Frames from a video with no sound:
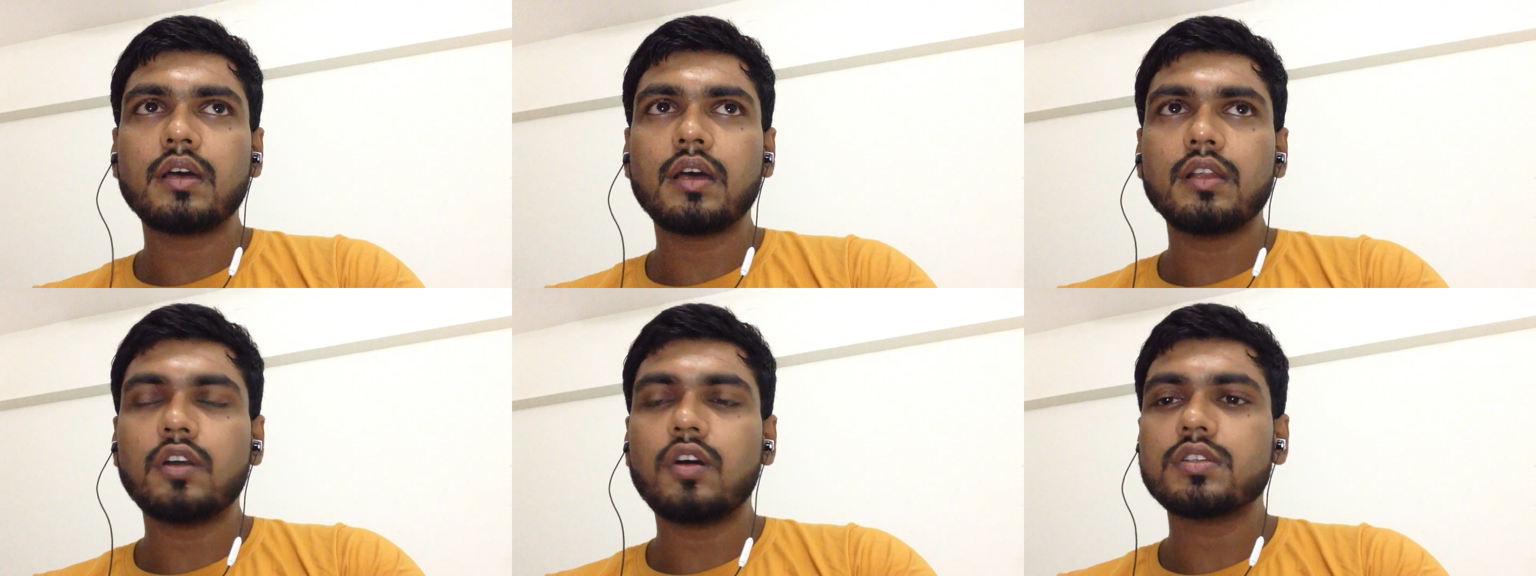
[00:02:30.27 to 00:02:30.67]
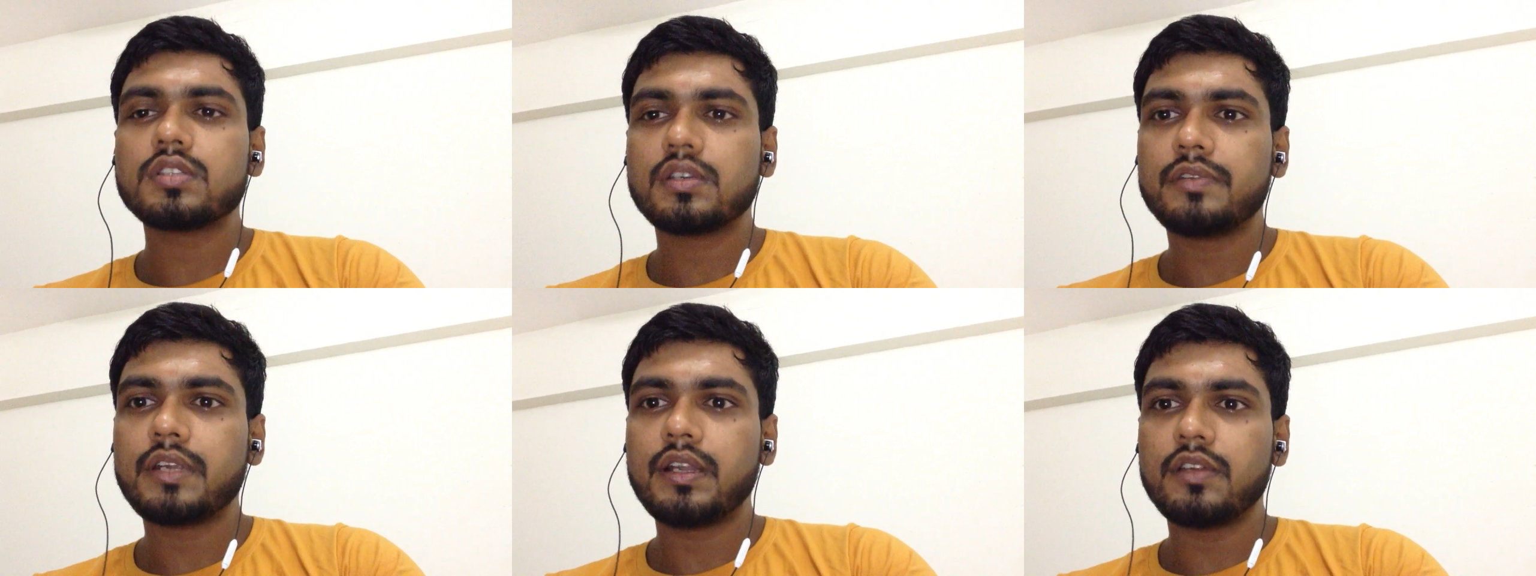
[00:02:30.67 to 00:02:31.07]
loss
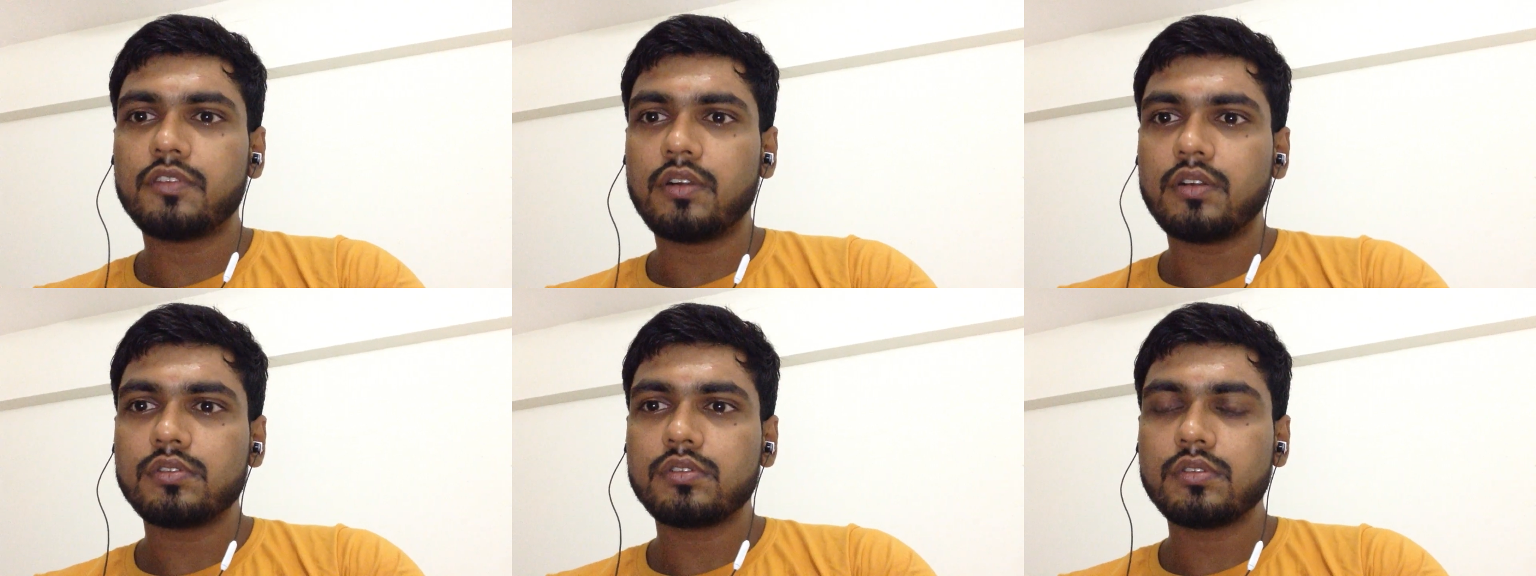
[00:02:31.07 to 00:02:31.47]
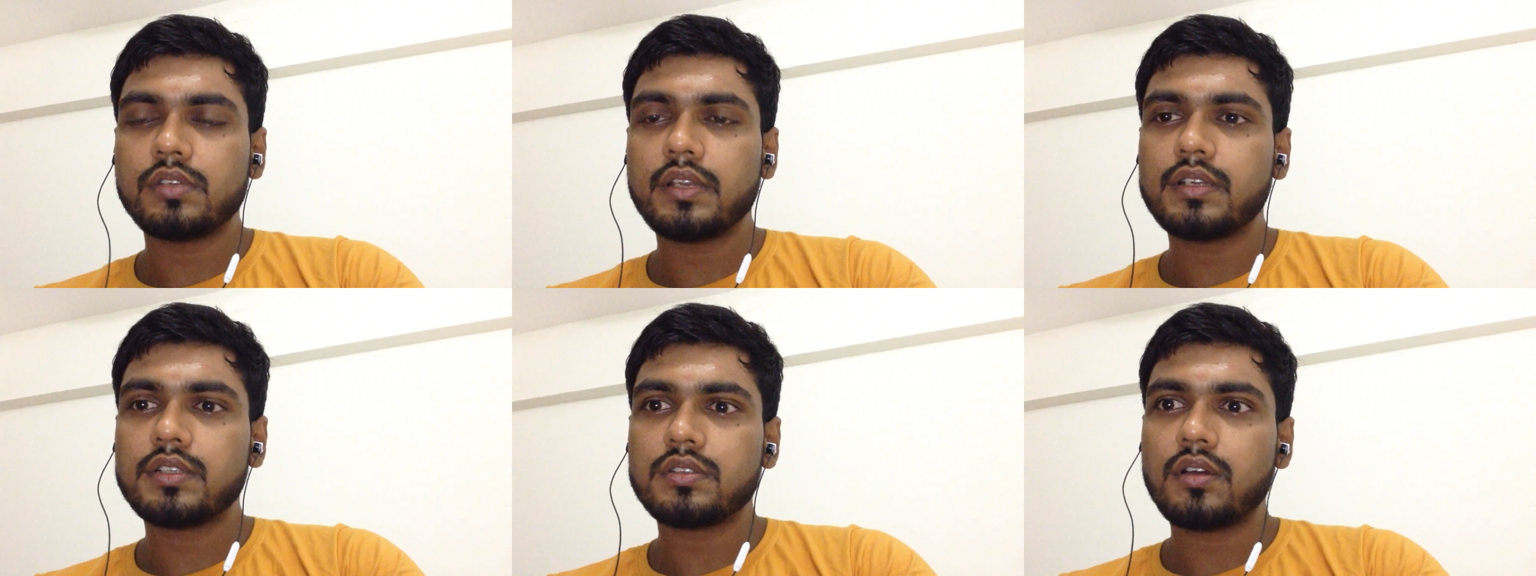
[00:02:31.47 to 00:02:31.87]
given default. So
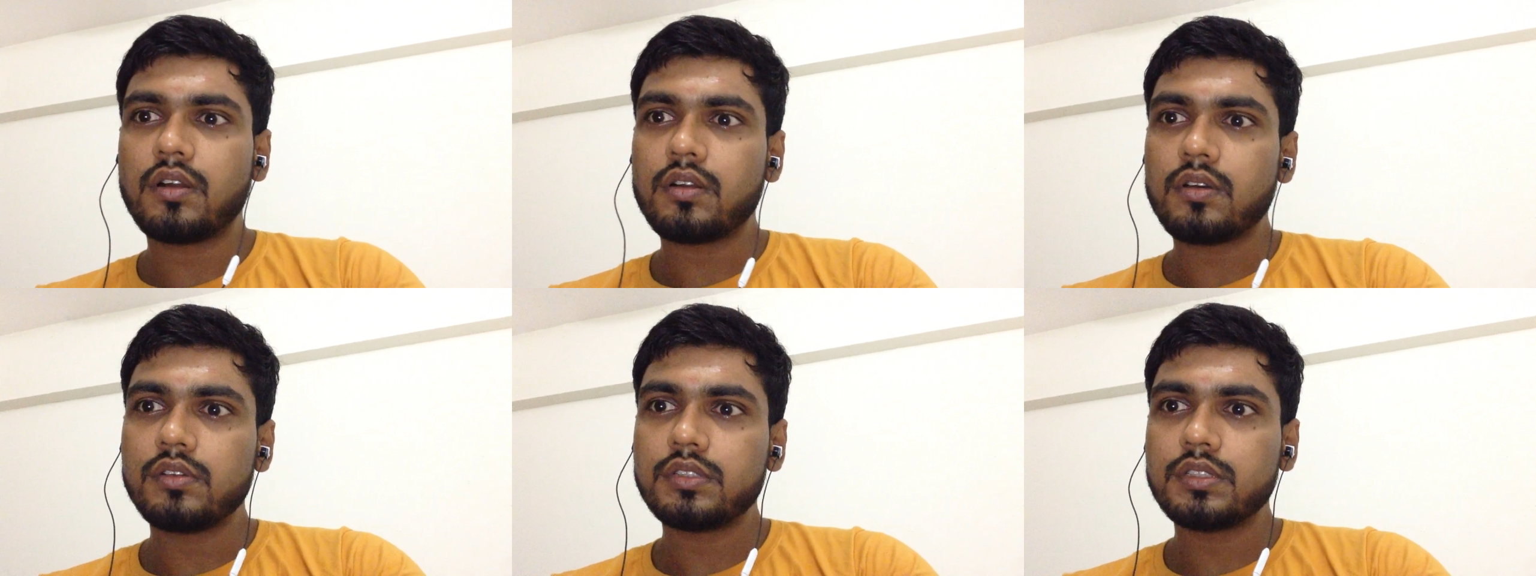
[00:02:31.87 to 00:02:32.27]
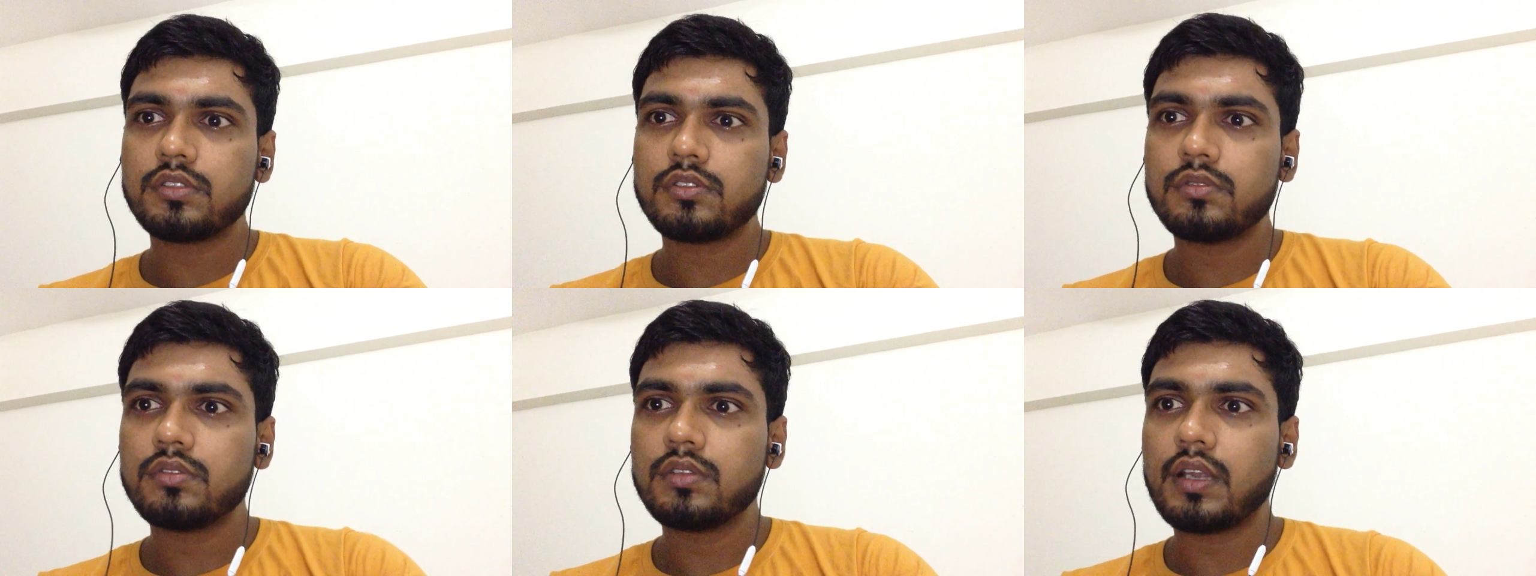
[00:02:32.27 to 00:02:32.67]
it's not always
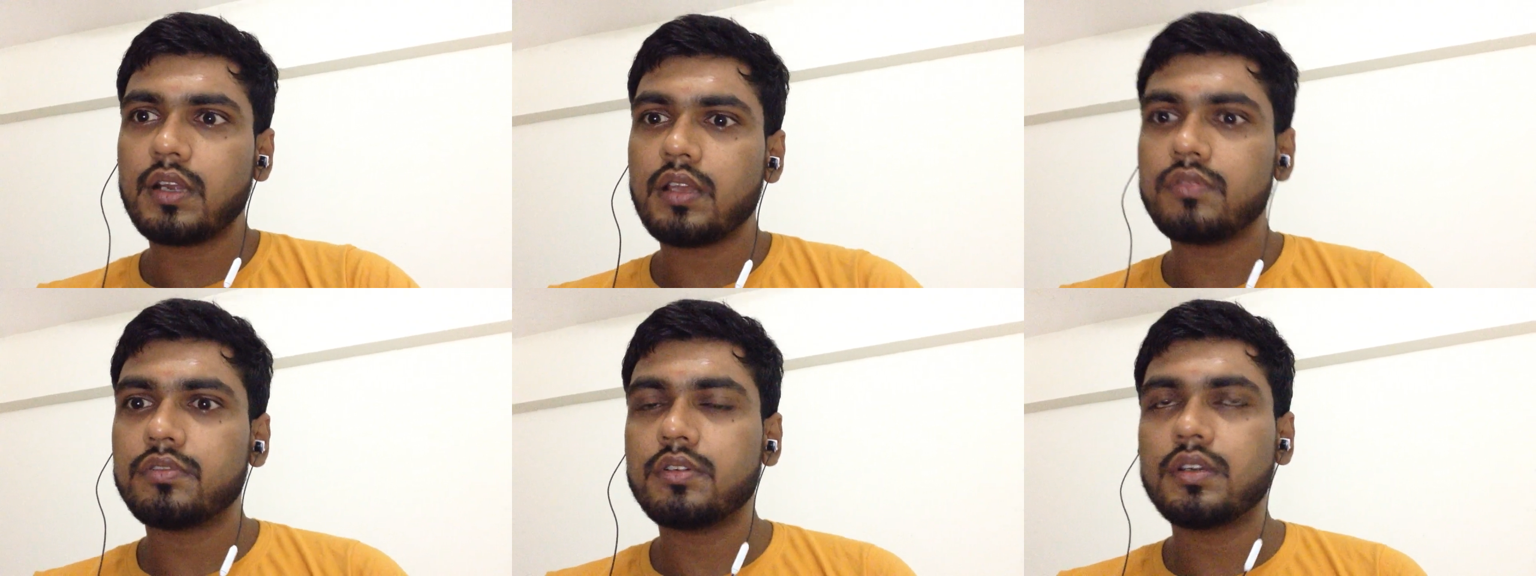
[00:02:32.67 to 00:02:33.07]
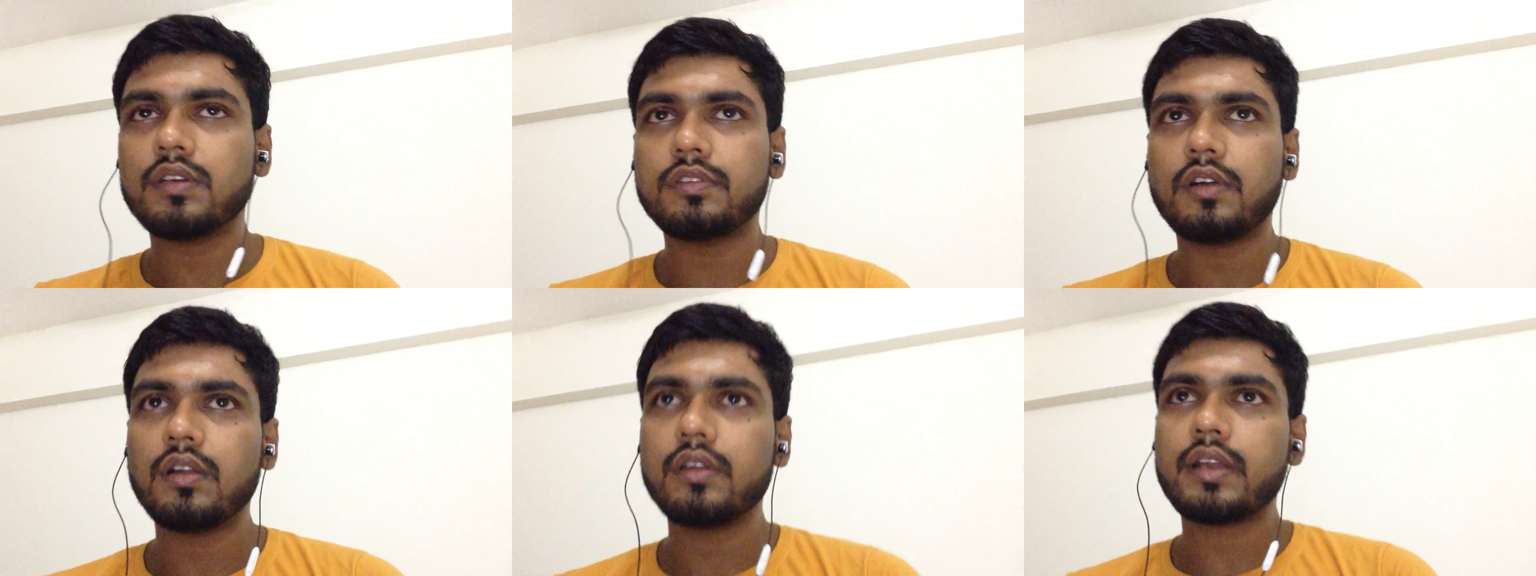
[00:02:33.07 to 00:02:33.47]
true that if you
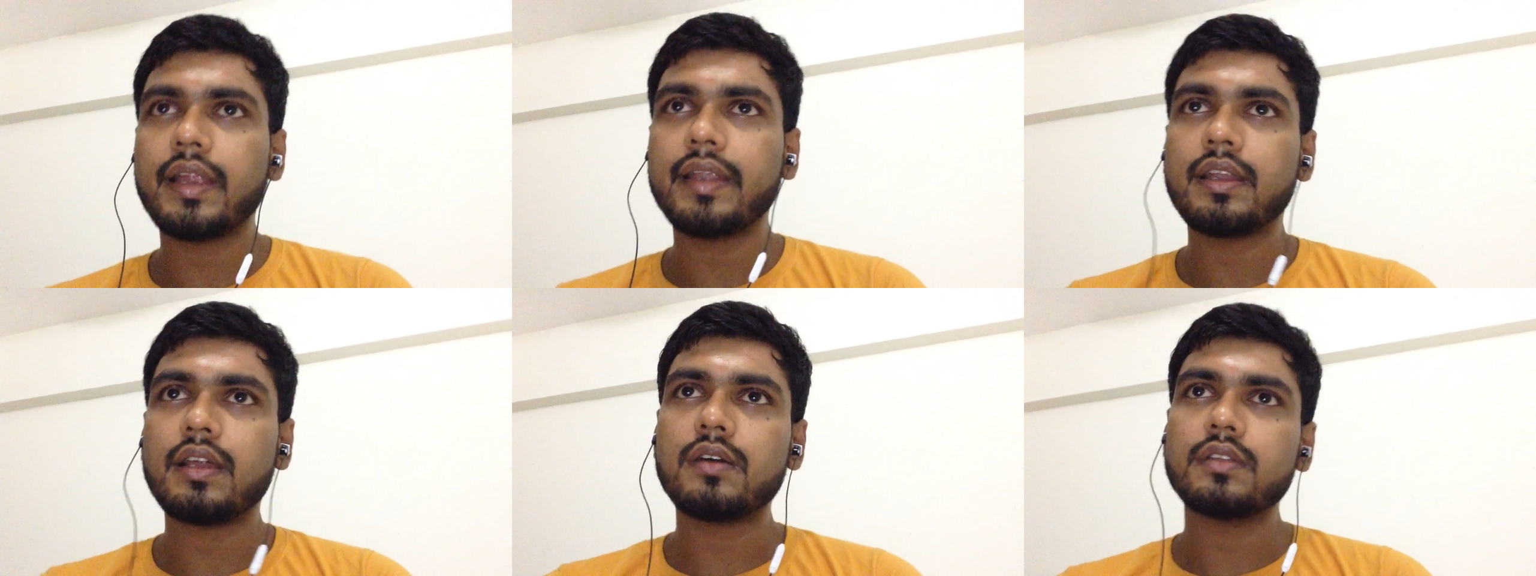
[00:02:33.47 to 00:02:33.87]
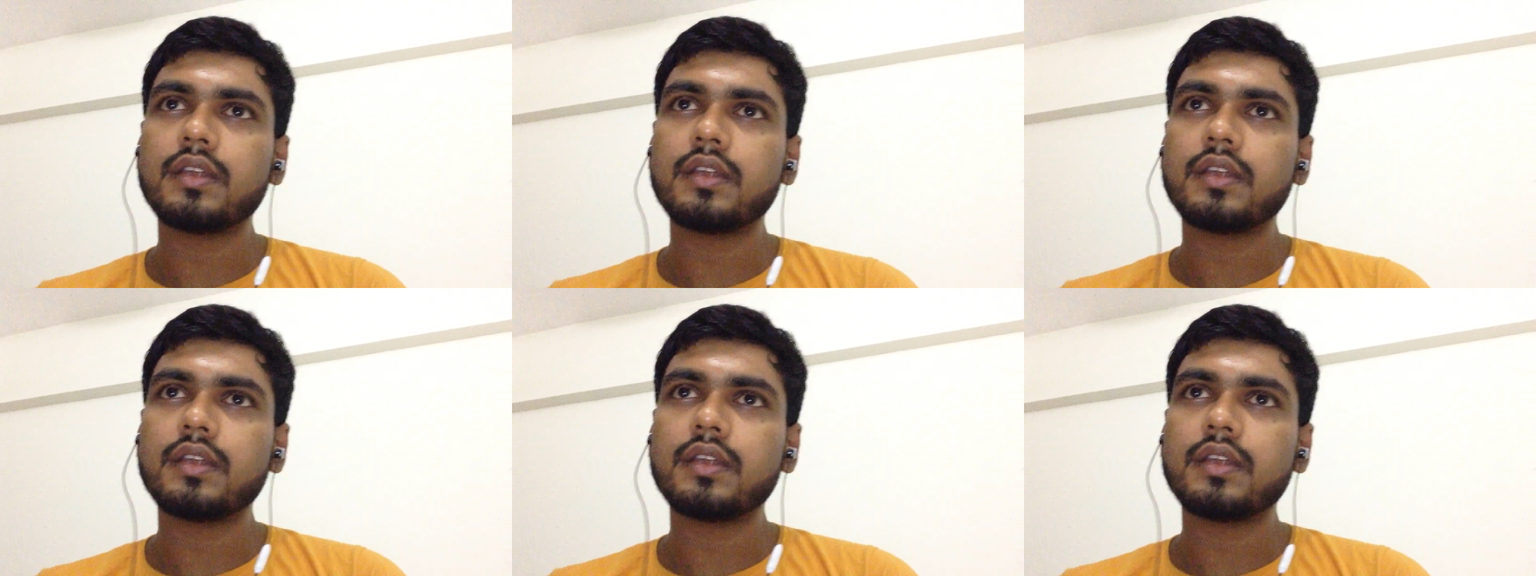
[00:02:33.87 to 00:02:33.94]
default right now,